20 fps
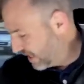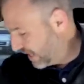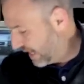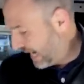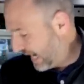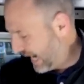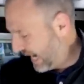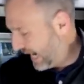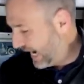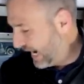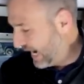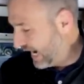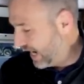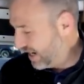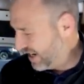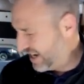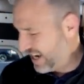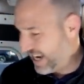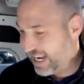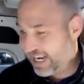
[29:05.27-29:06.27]
Mm-hmm.
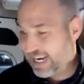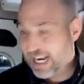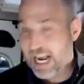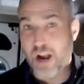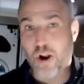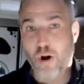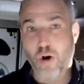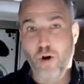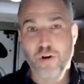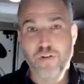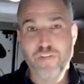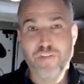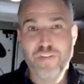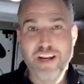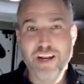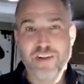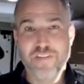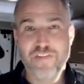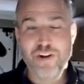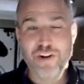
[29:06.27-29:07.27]
And and it got RV
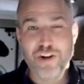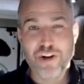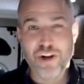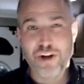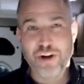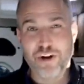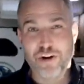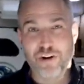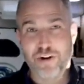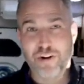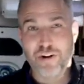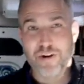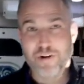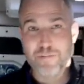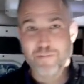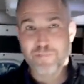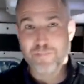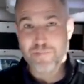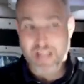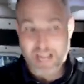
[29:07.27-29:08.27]
it's of the year.
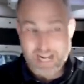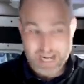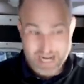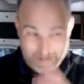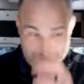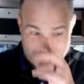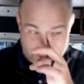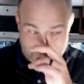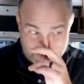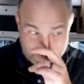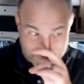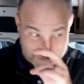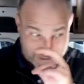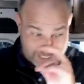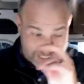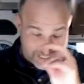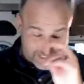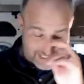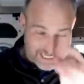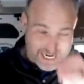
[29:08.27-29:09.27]
Awards. I mean,
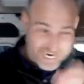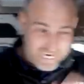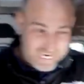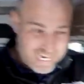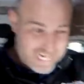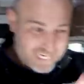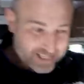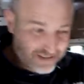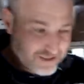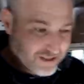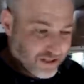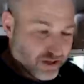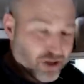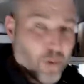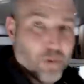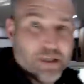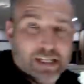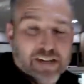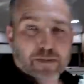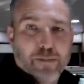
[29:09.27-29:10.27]
pretty insane. It has
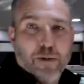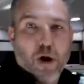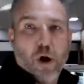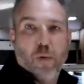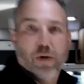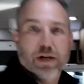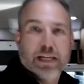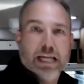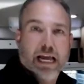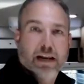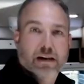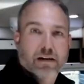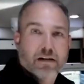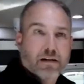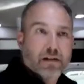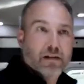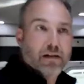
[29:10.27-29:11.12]
no one's even bought one yet.